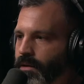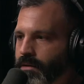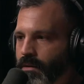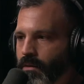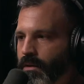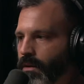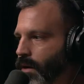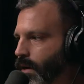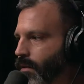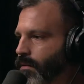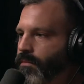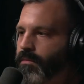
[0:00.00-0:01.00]
So we're
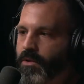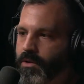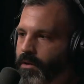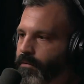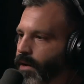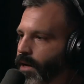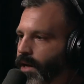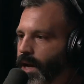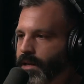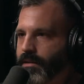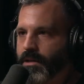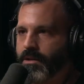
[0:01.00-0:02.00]
looking, we're trying to find a
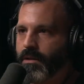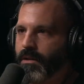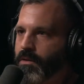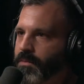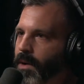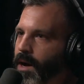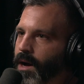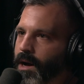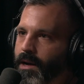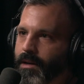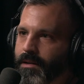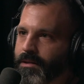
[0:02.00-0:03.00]
gas station close
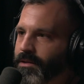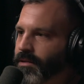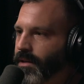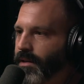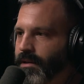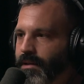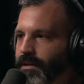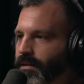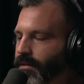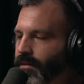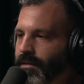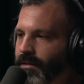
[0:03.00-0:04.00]
by, and it's just like,
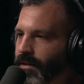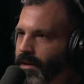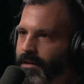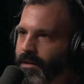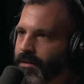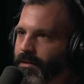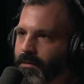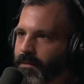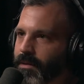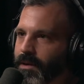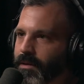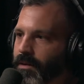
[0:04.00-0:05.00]
all right, I don't know,
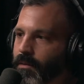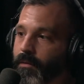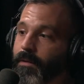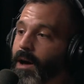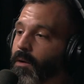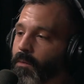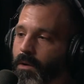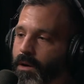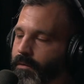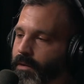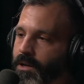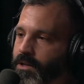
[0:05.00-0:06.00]
I don't know. We found
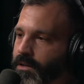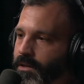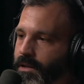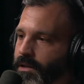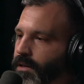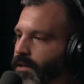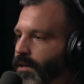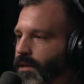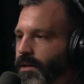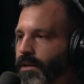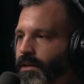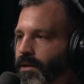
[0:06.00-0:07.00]
one eventually,
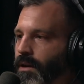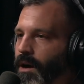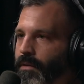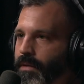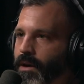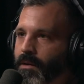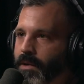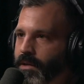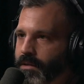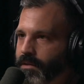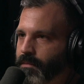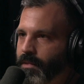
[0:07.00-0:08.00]
got there, but
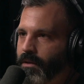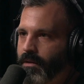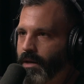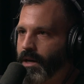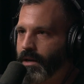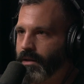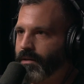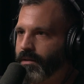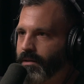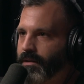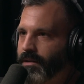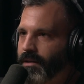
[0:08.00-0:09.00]
it's the middle of the night, mm
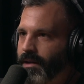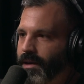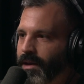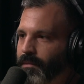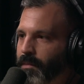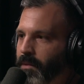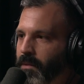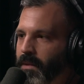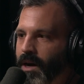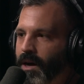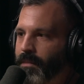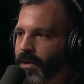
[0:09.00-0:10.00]
-hmm. and we pulled
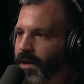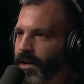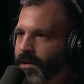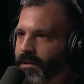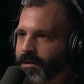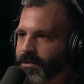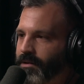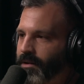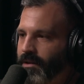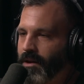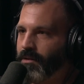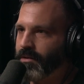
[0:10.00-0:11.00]
up, and it's just
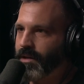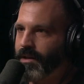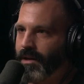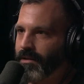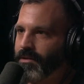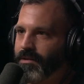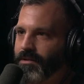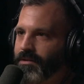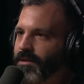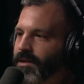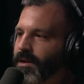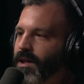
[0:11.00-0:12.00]
a ghost. Like there's
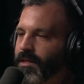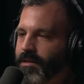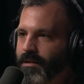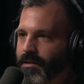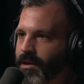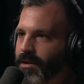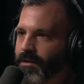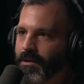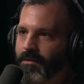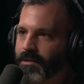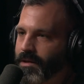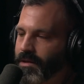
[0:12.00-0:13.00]
nothing there.
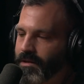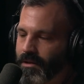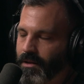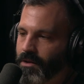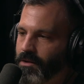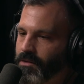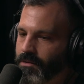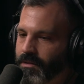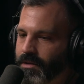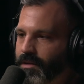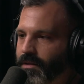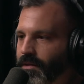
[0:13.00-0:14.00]
No one's that's
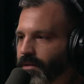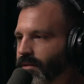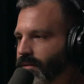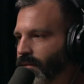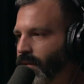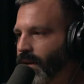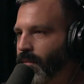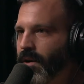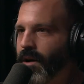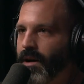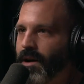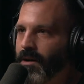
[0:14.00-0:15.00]
closed. So like we
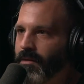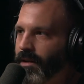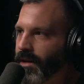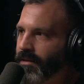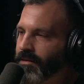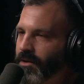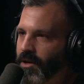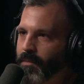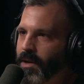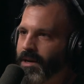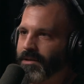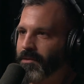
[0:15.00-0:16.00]
got out and like took a
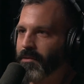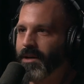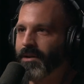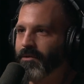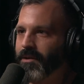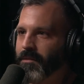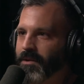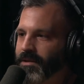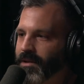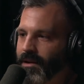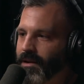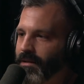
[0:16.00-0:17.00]
piss or whatever, and we're
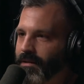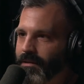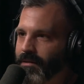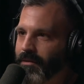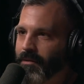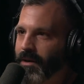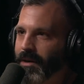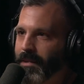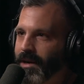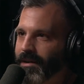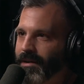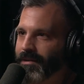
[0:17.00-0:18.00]
just like, I don't know if we're gonna
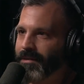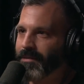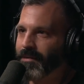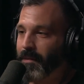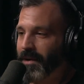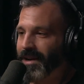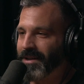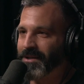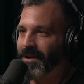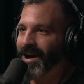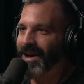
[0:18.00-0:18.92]
make it, yeah. but we got to try.